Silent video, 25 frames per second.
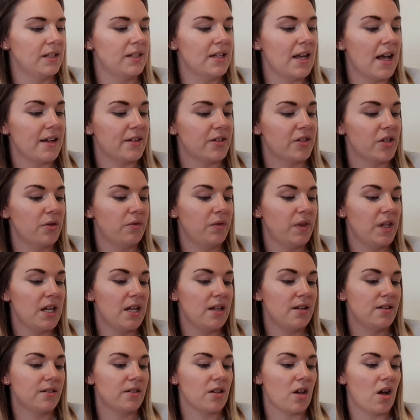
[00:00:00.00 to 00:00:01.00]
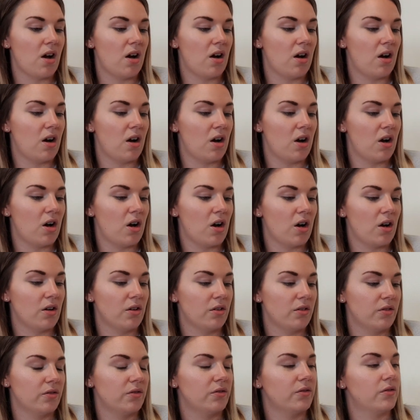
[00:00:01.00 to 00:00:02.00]
Yeah, so these are
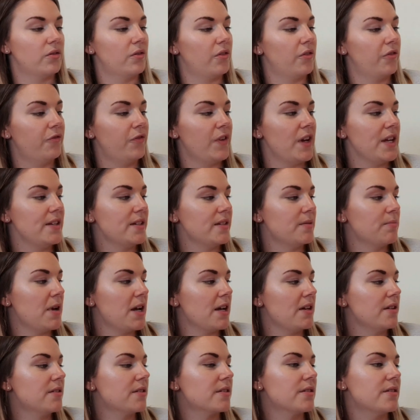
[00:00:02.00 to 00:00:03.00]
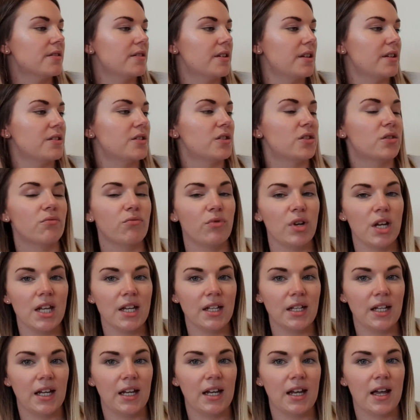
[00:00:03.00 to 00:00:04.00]
face masks. There's 3
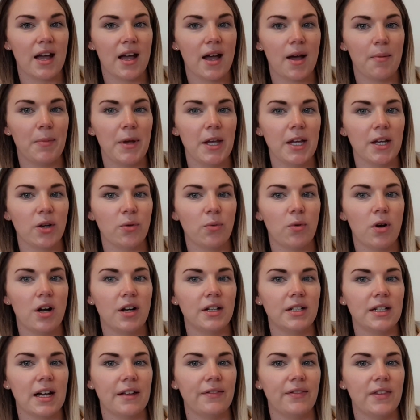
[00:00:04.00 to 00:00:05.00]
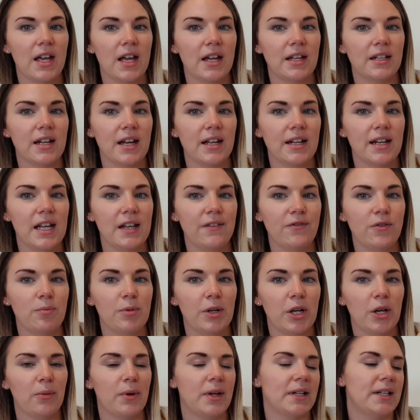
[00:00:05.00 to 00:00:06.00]
in here, pink one, and then a navy
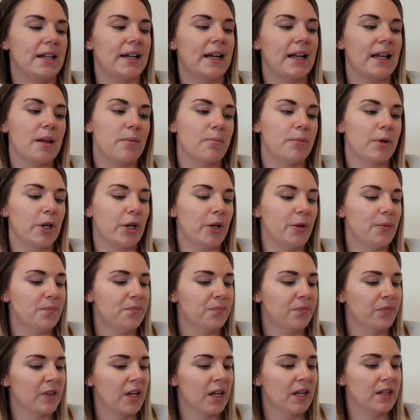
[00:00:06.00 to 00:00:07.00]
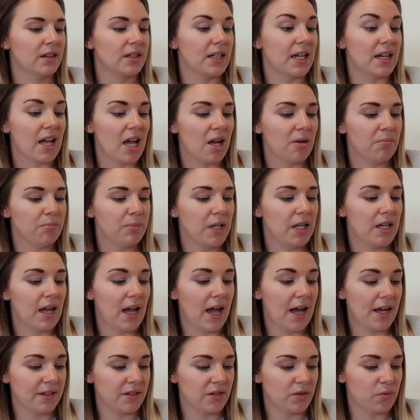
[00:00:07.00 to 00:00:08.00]
blue and a light blue. They can be
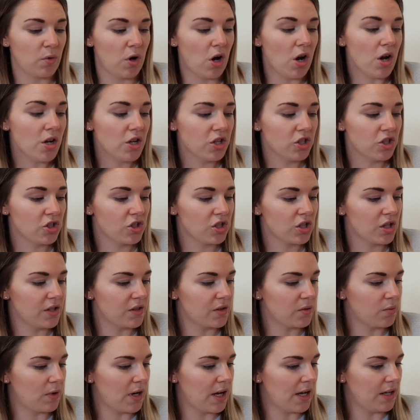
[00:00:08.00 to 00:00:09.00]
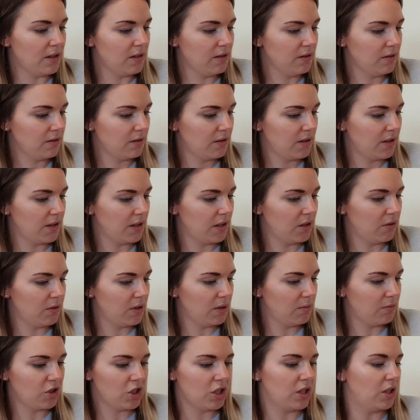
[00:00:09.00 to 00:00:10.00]
hand washed as well. Can they go
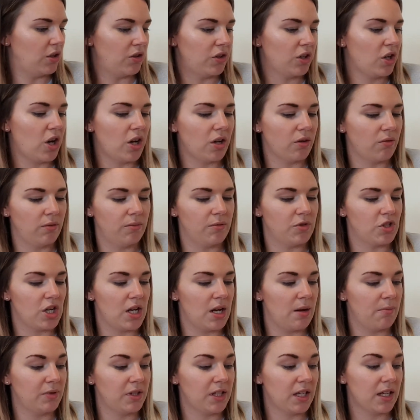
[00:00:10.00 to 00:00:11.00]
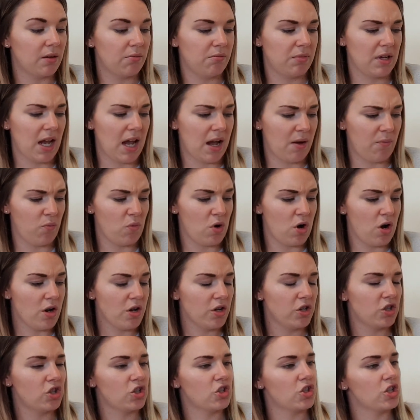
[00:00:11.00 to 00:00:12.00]
in the machine? No, they can't go in the machine. They can be hand
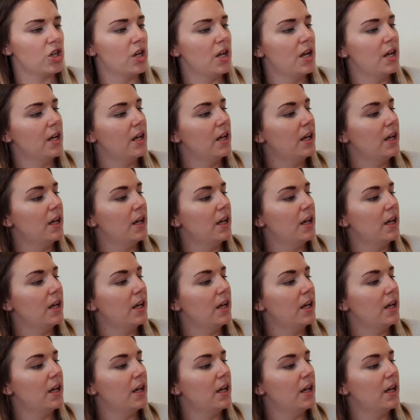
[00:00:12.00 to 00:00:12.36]
washed.